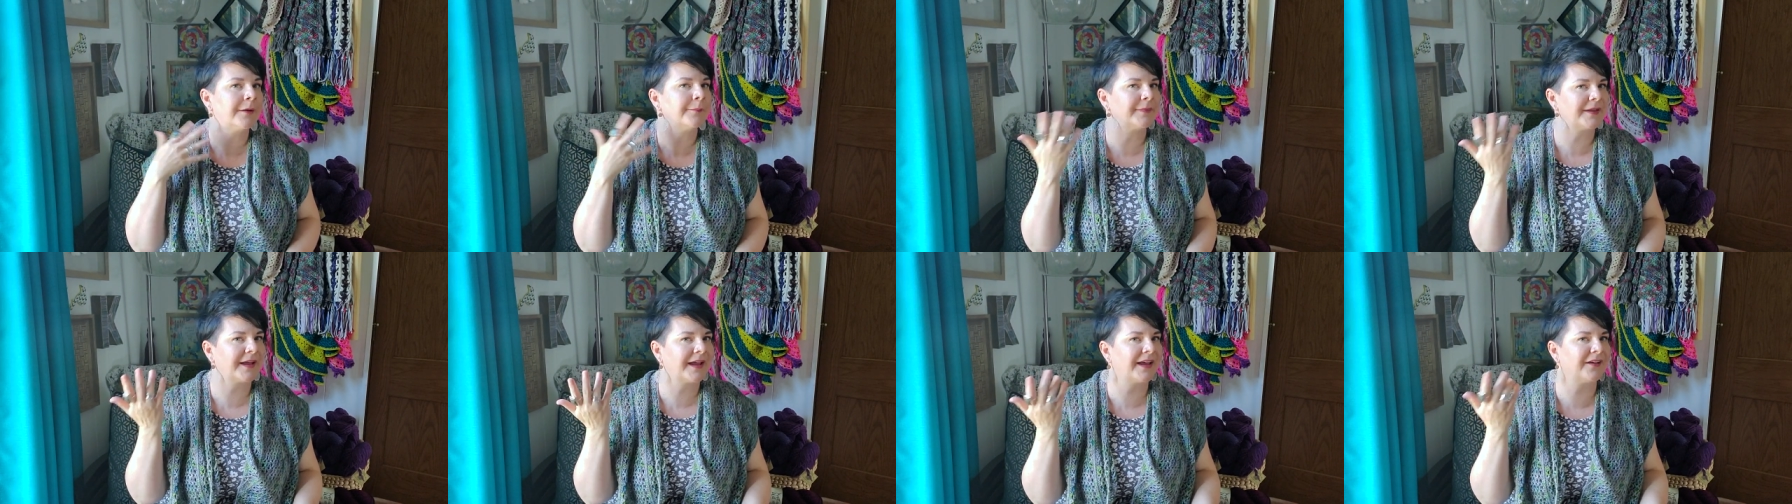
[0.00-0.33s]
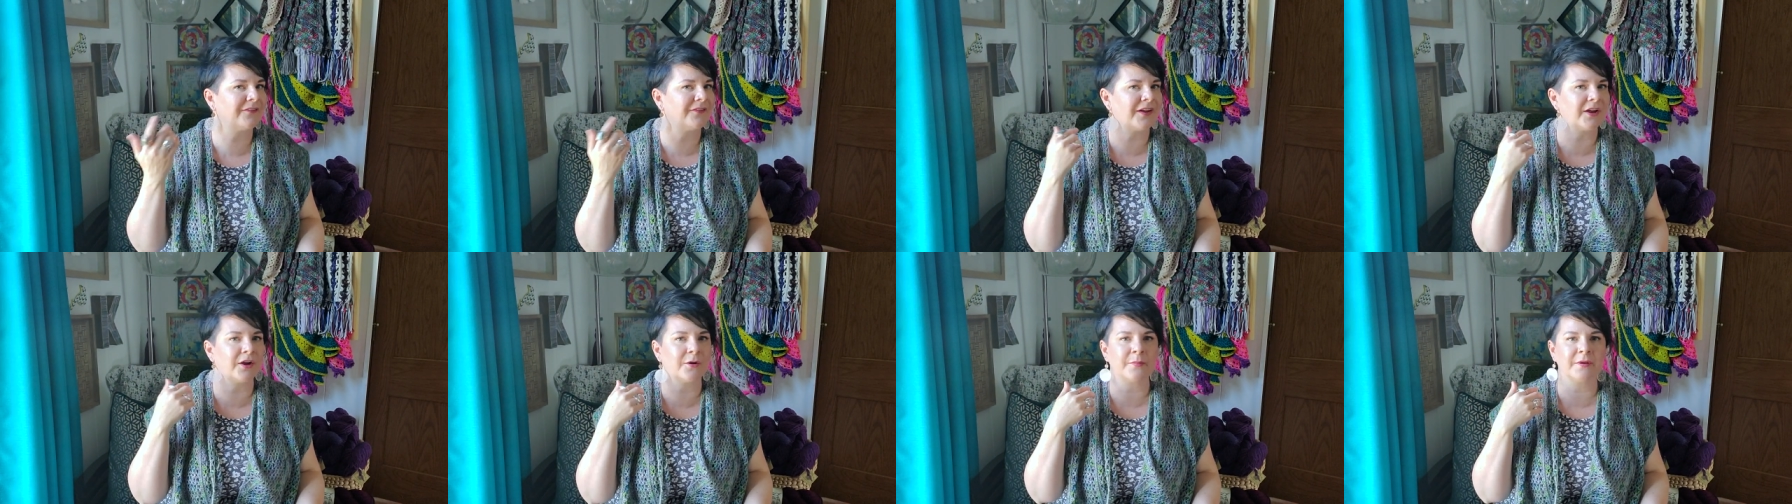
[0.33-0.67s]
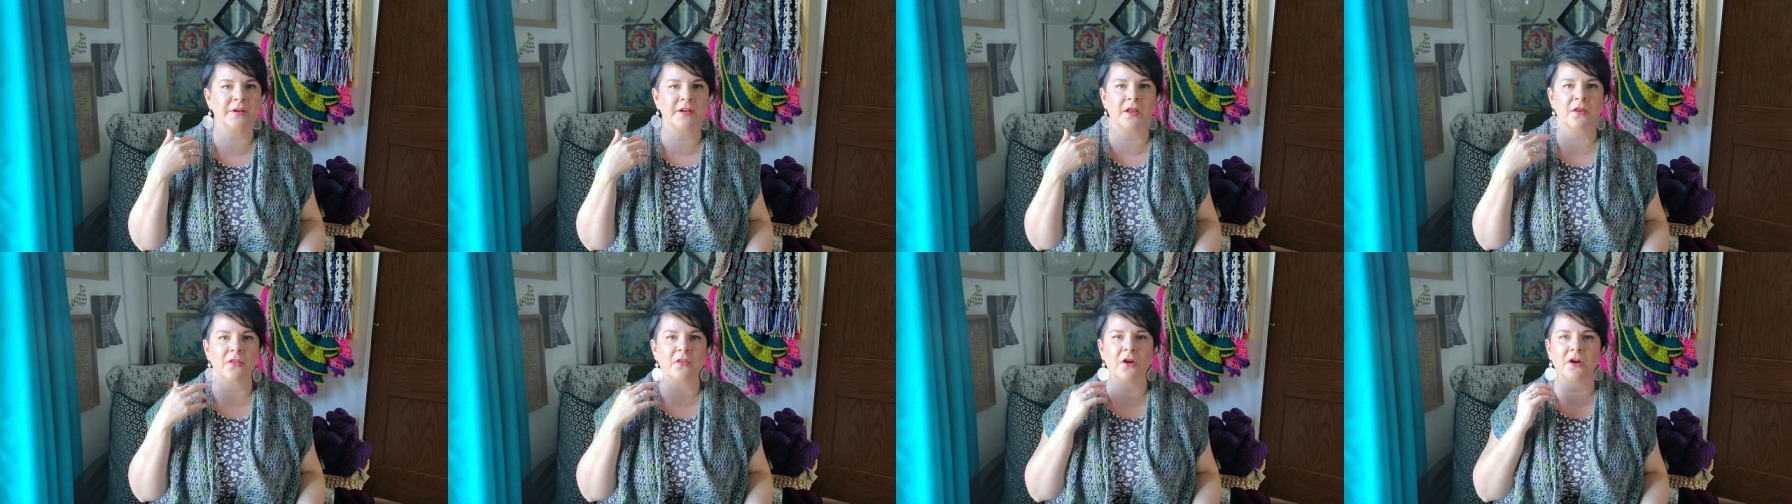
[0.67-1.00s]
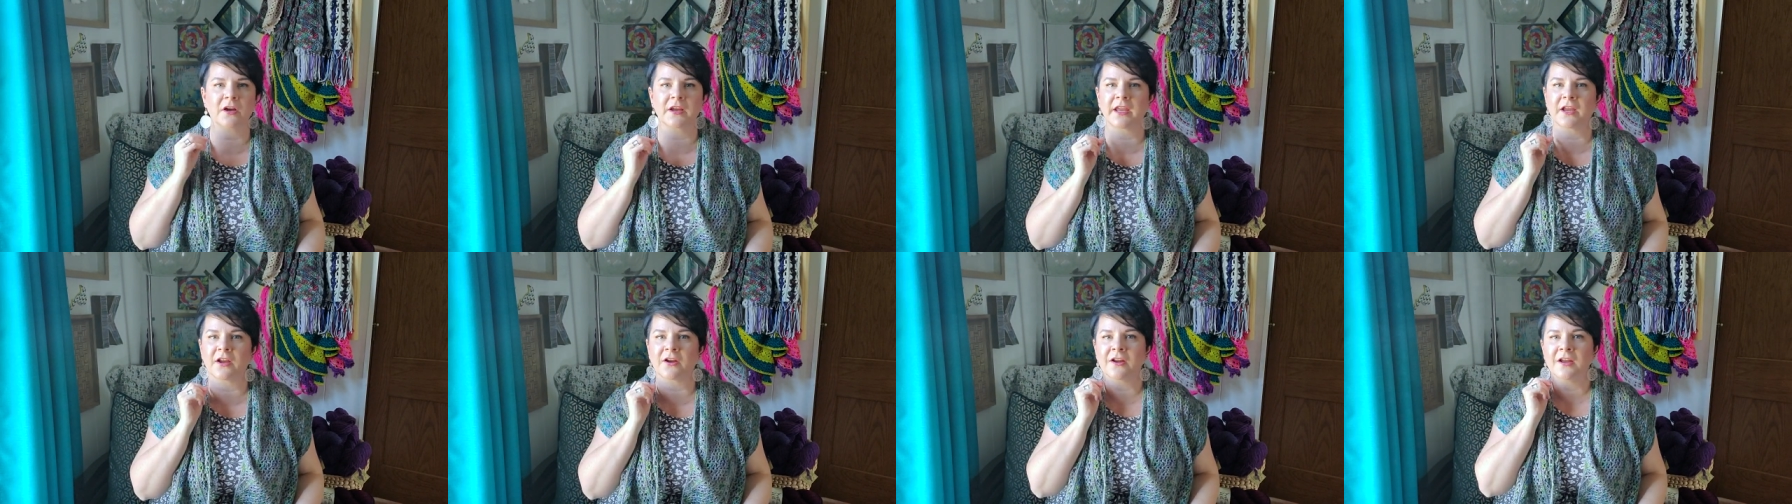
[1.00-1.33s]
I, have hair, but not
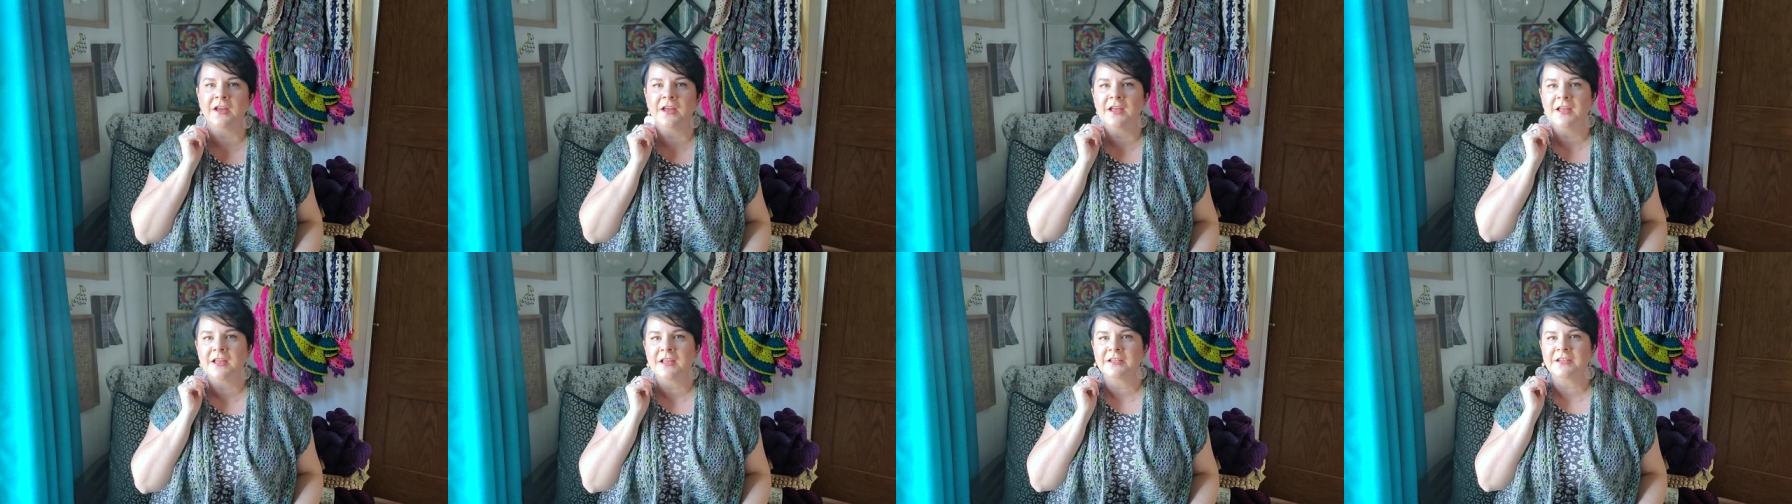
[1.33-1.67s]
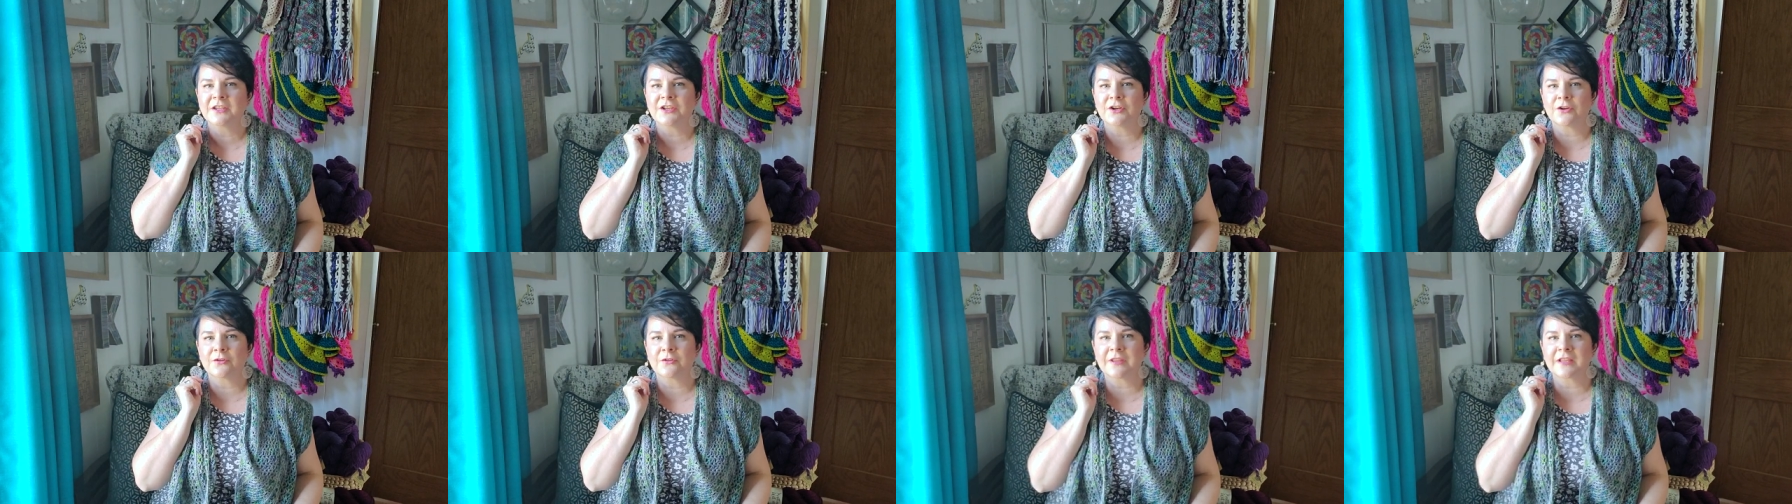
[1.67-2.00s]
long hair, you know,